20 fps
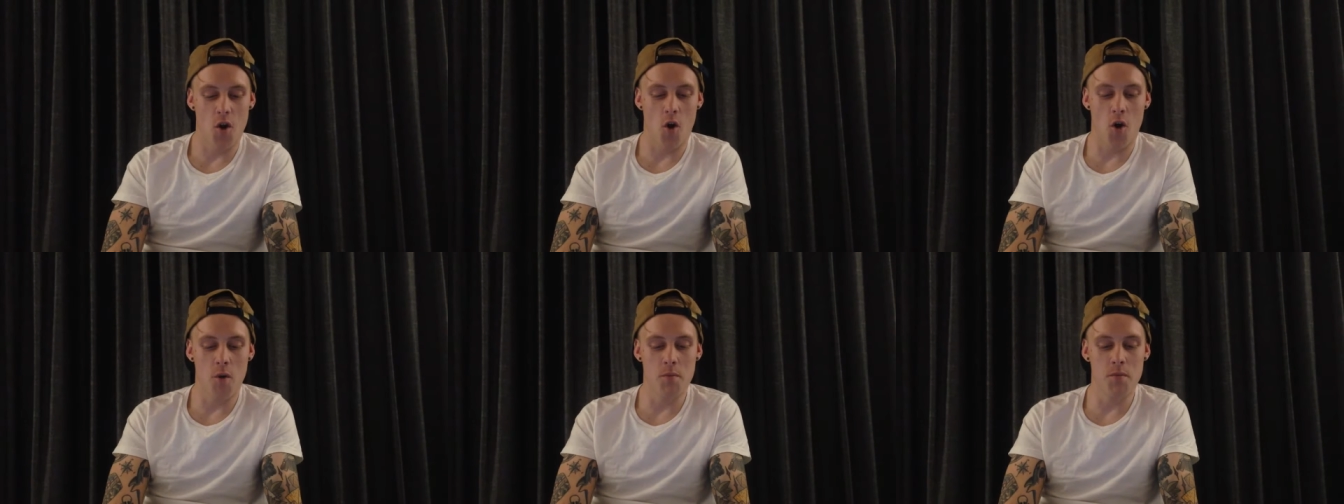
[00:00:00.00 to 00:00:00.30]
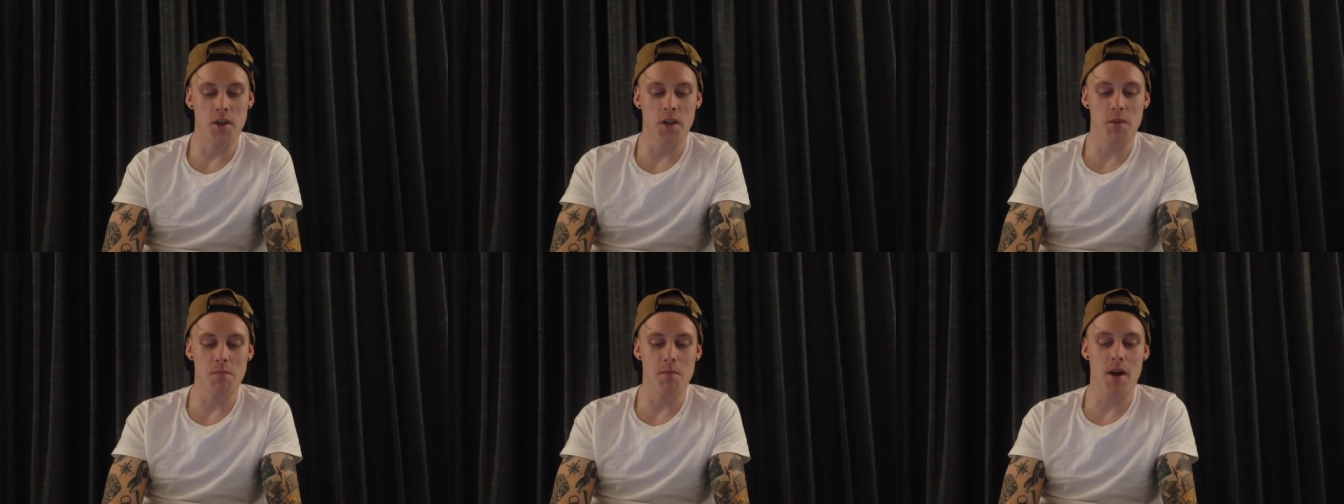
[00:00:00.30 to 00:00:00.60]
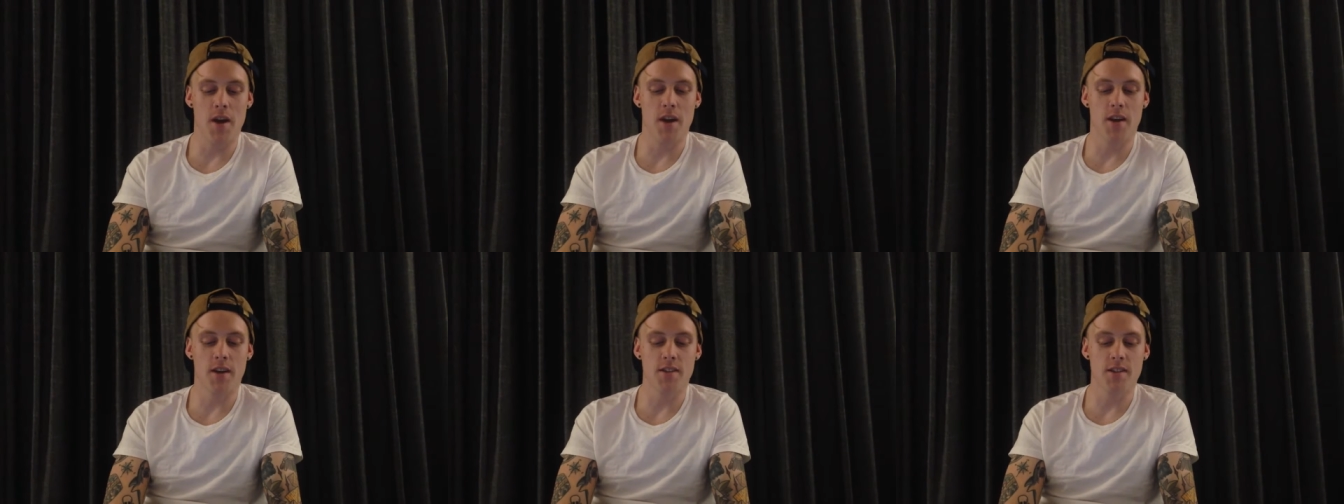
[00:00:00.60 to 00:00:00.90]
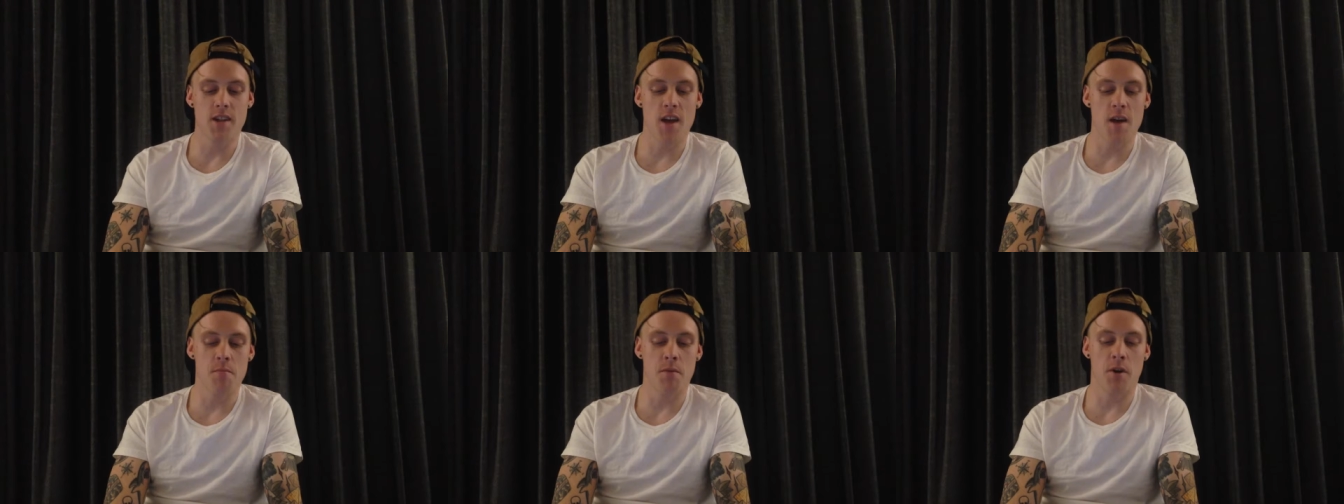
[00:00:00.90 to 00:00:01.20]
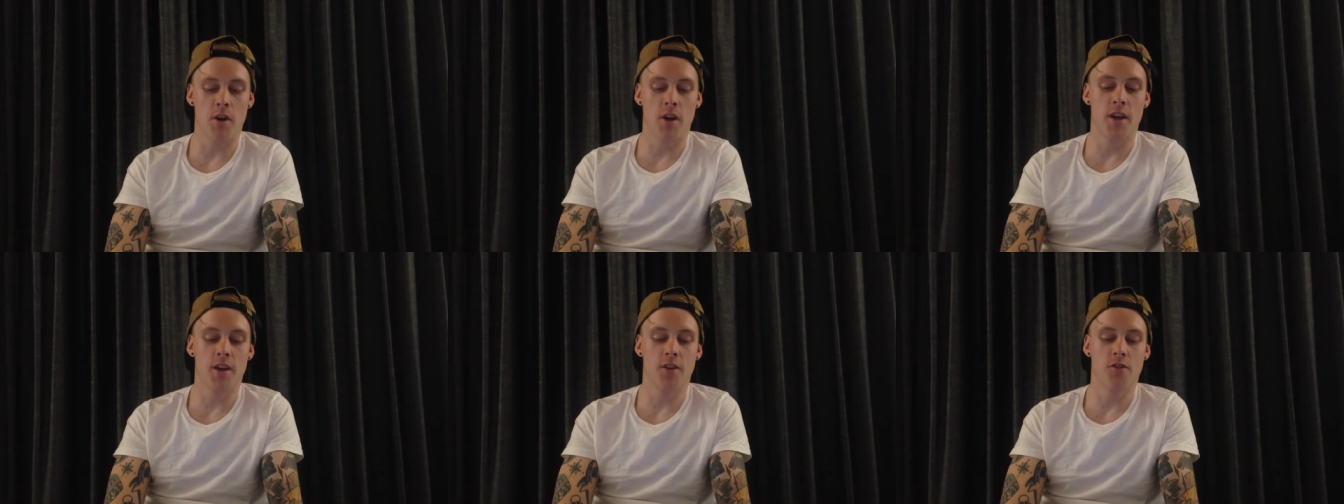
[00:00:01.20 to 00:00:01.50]
I'm Nick Mannix and
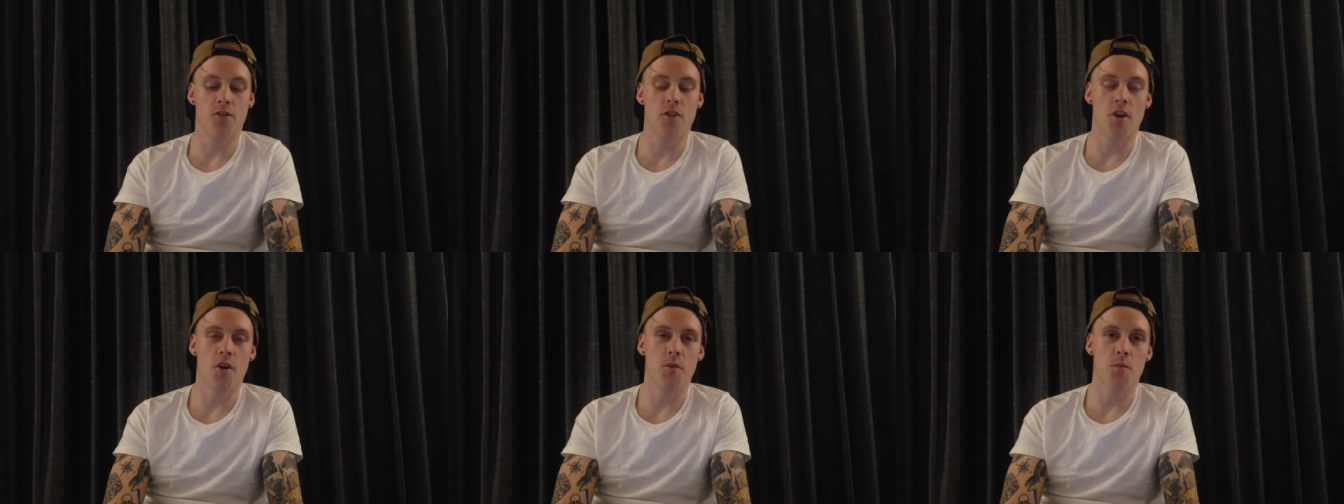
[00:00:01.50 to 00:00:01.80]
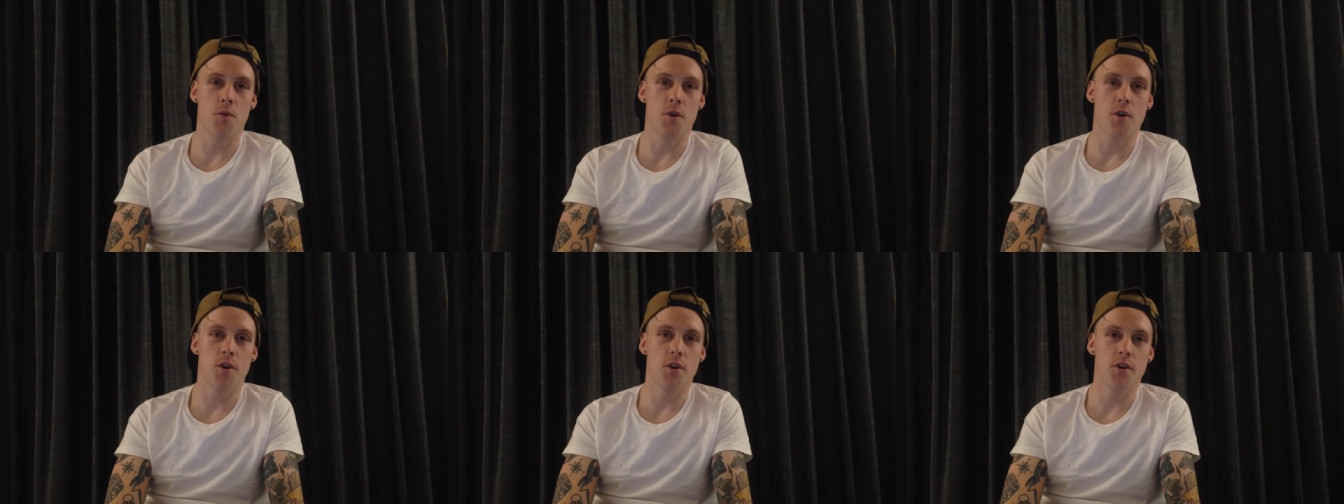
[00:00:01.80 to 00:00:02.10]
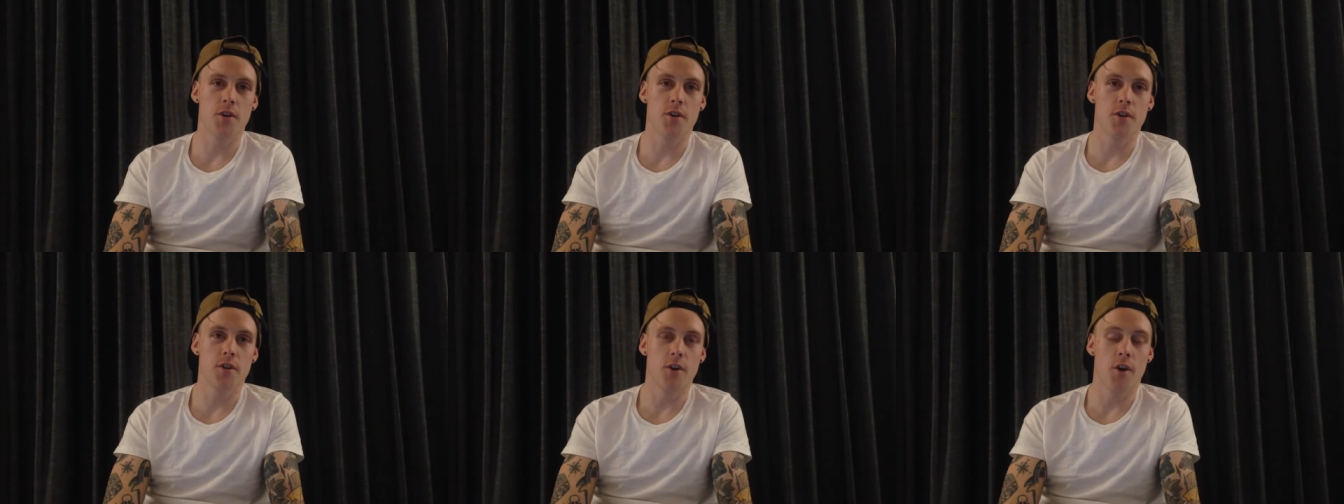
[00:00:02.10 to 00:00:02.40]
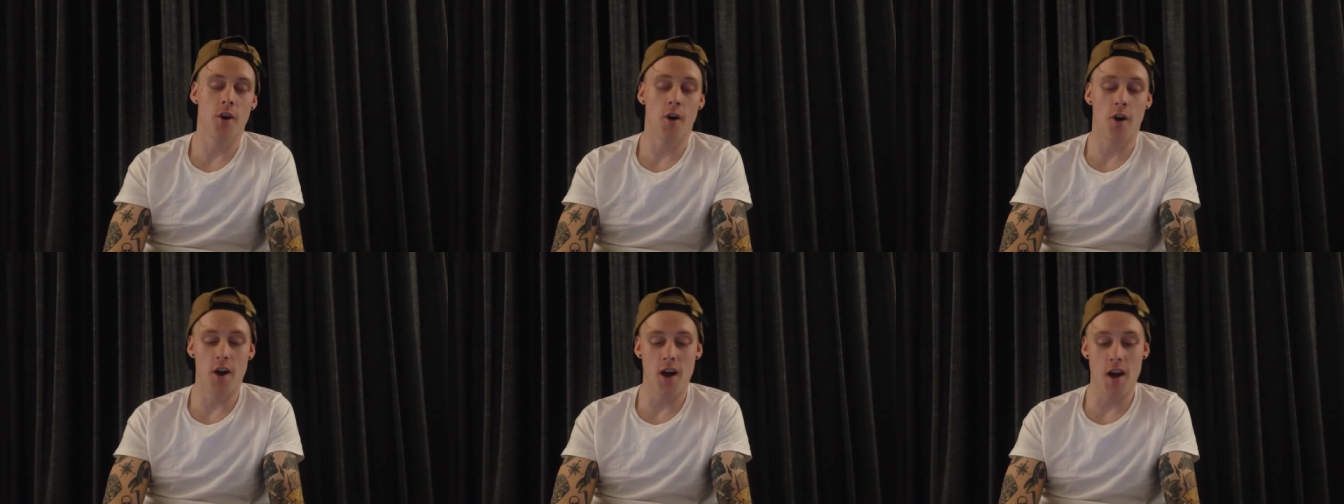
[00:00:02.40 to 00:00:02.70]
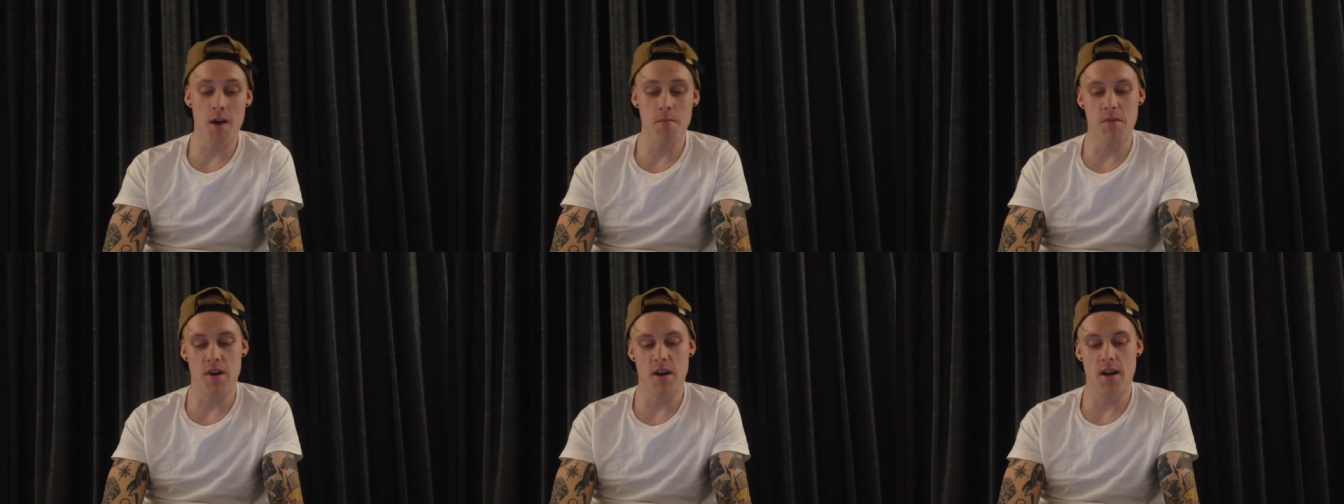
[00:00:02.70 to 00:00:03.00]
my legs don't work. I oh,
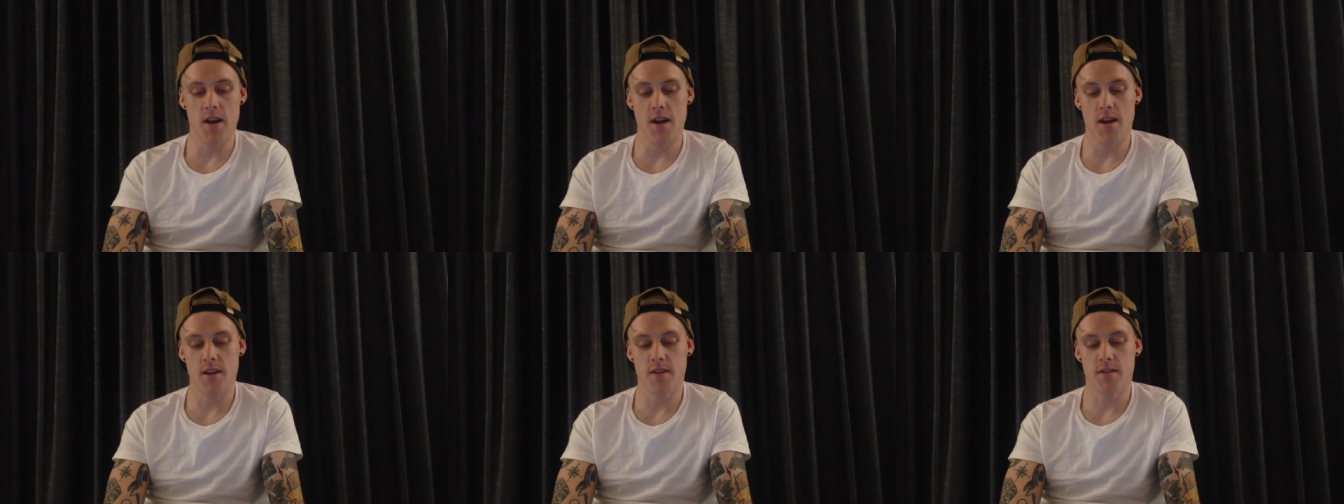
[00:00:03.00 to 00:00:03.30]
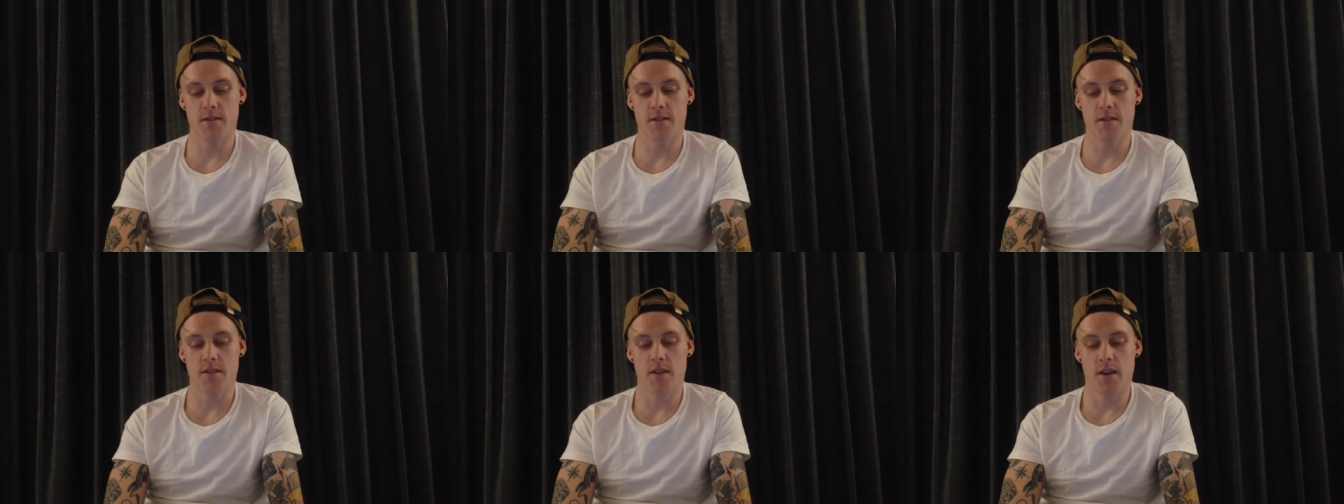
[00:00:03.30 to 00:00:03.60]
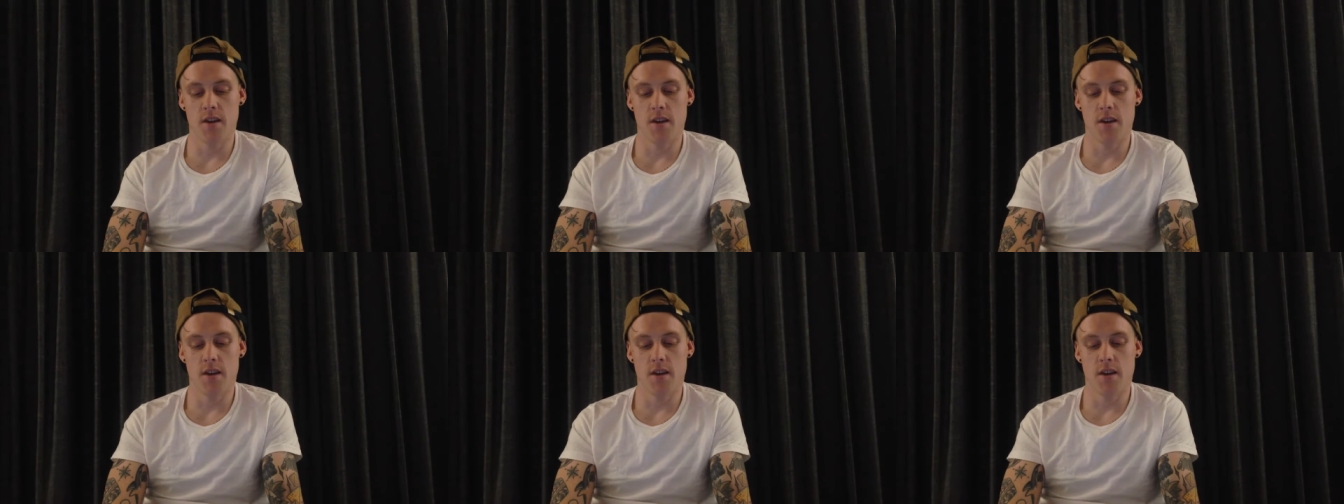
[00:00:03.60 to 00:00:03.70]
and my hands.